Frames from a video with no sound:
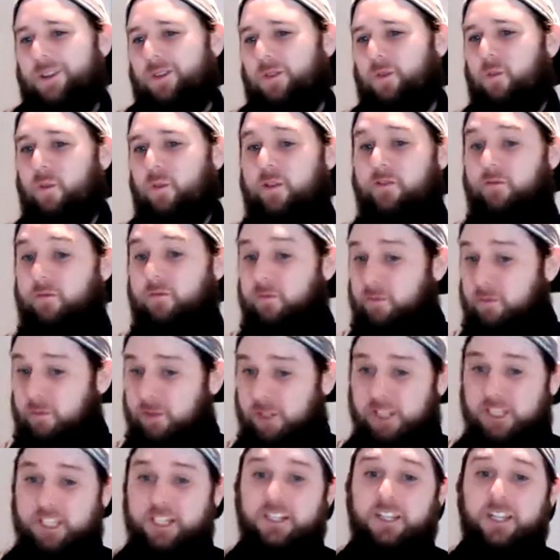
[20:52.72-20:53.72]
We've
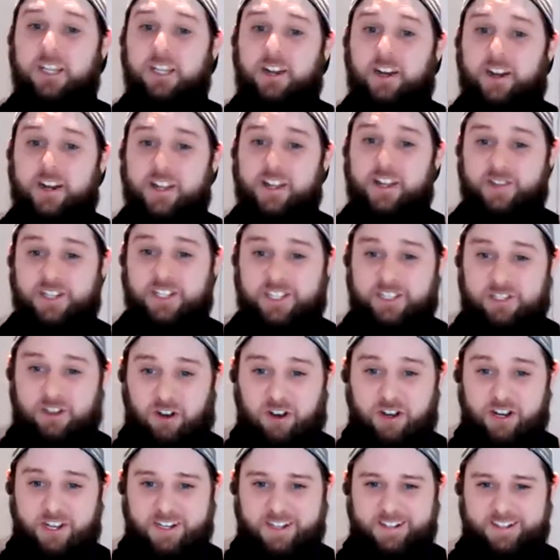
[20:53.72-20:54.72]
clearly not even
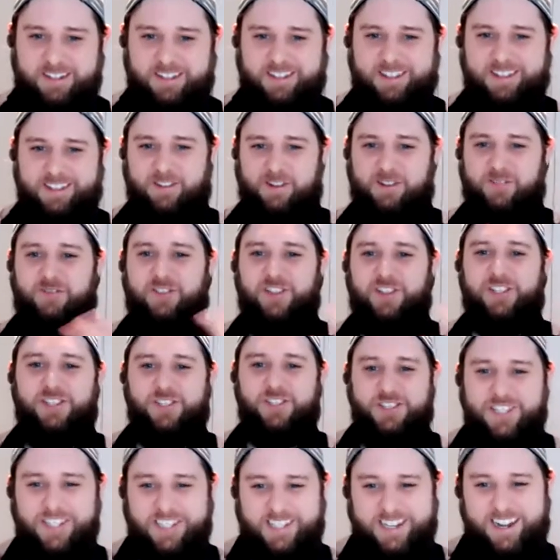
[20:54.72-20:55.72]
started the
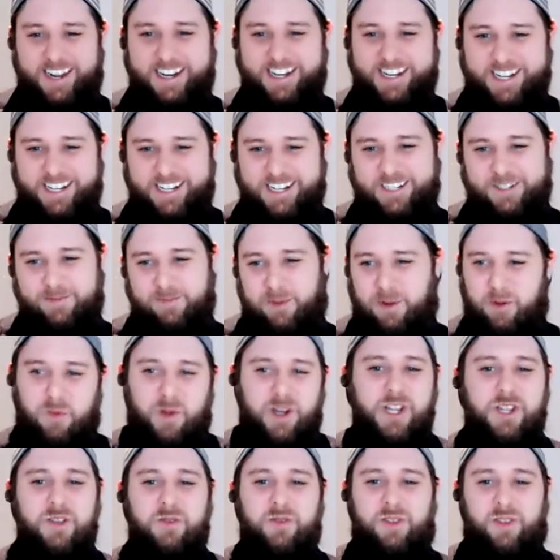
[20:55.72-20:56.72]
official design here, but
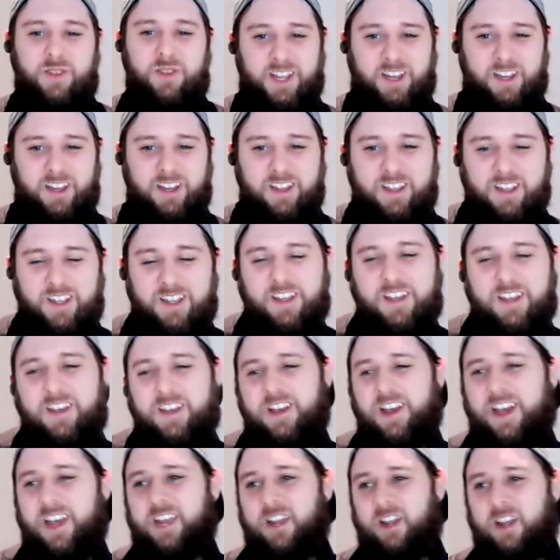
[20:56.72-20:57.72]
what do you think?
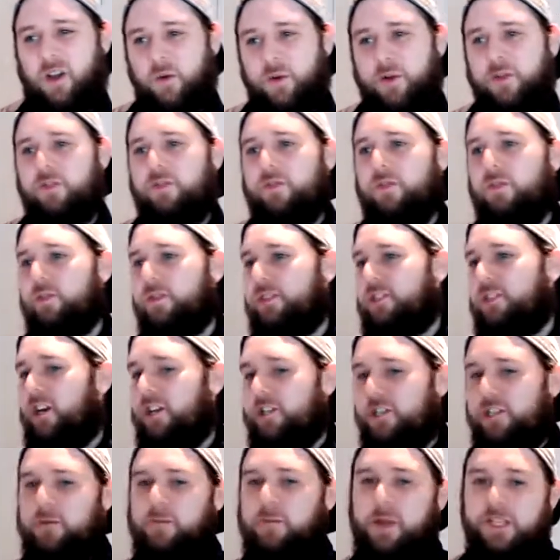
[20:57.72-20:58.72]
And going through and
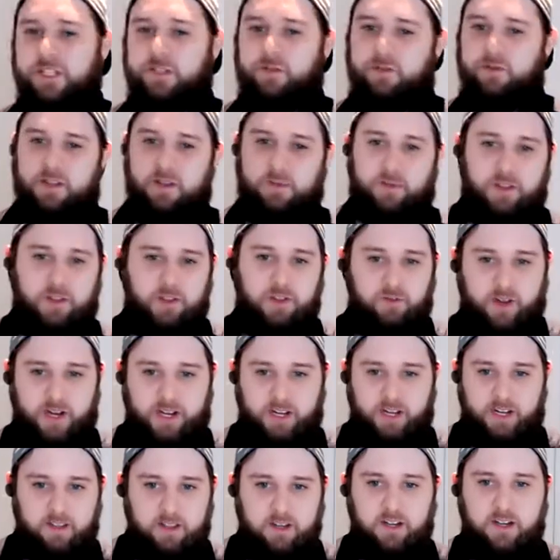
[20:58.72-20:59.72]
touching base with them on the
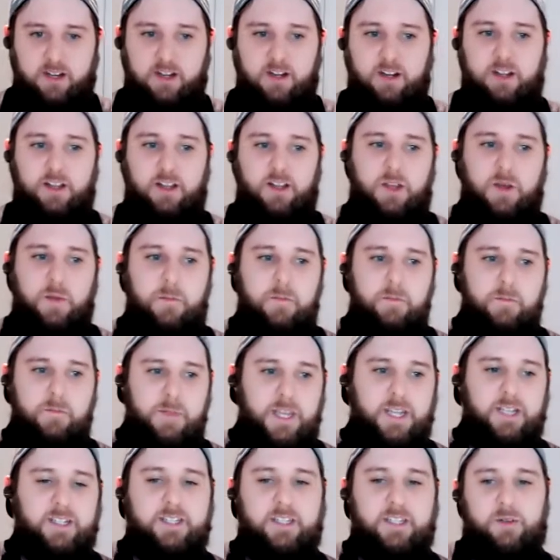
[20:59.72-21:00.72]
regular
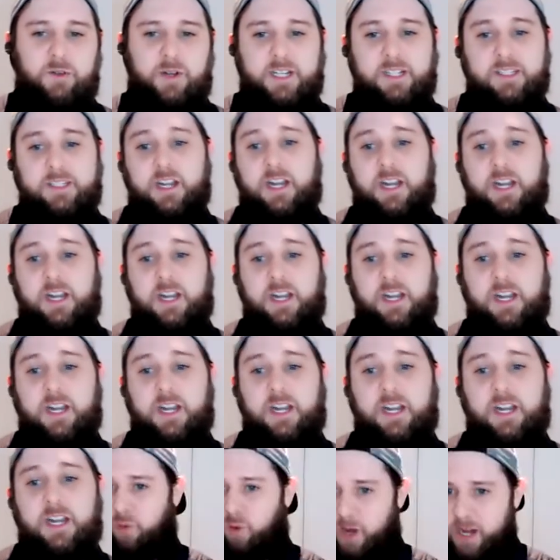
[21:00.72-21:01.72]
means that when it's time
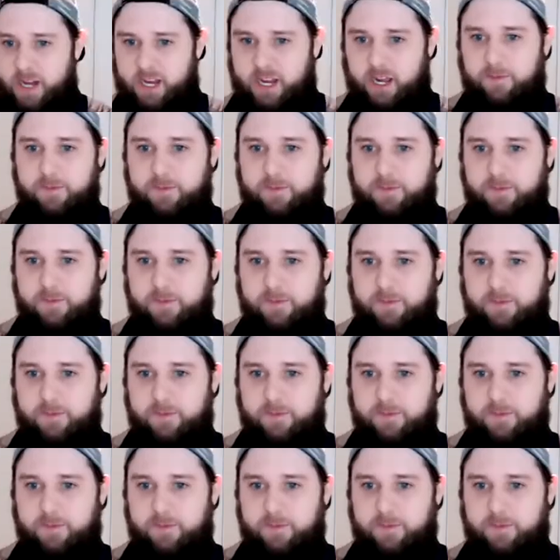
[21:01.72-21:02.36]
to break up that